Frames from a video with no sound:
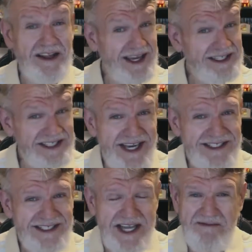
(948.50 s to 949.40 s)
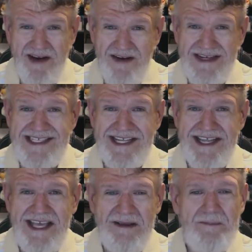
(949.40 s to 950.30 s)
L I G H T. Very easy.
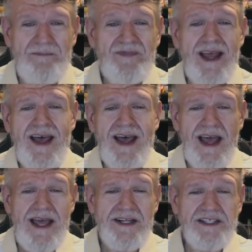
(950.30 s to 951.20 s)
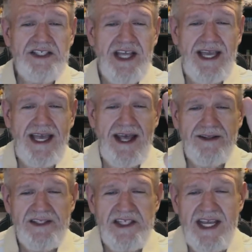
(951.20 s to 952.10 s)
Thank you and
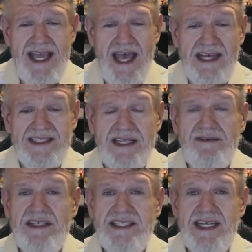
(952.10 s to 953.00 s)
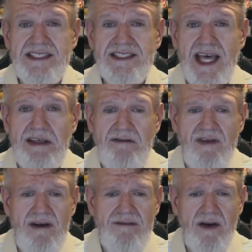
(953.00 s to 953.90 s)
JLTS76. Thank you
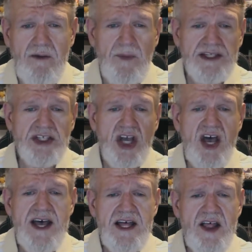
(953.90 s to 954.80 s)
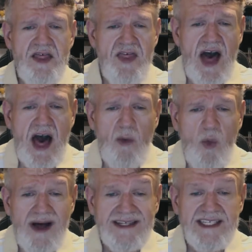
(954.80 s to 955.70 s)
very, very much. The
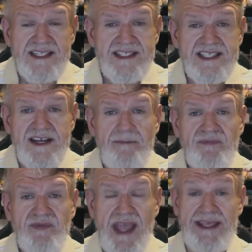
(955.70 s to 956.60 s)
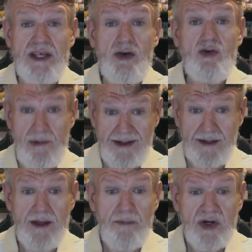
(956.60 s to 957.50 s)
Wanteds. Thank you.
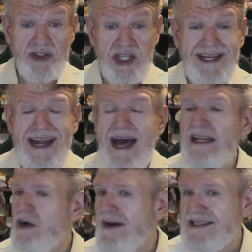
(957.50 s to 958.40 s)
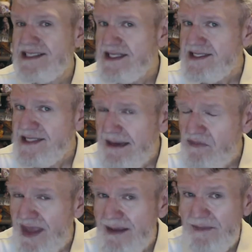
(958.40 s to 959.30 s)
Greatly appreciated. I know I say the same
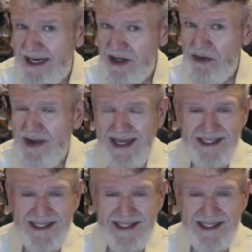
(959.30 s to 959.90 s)
thing, but I don't know how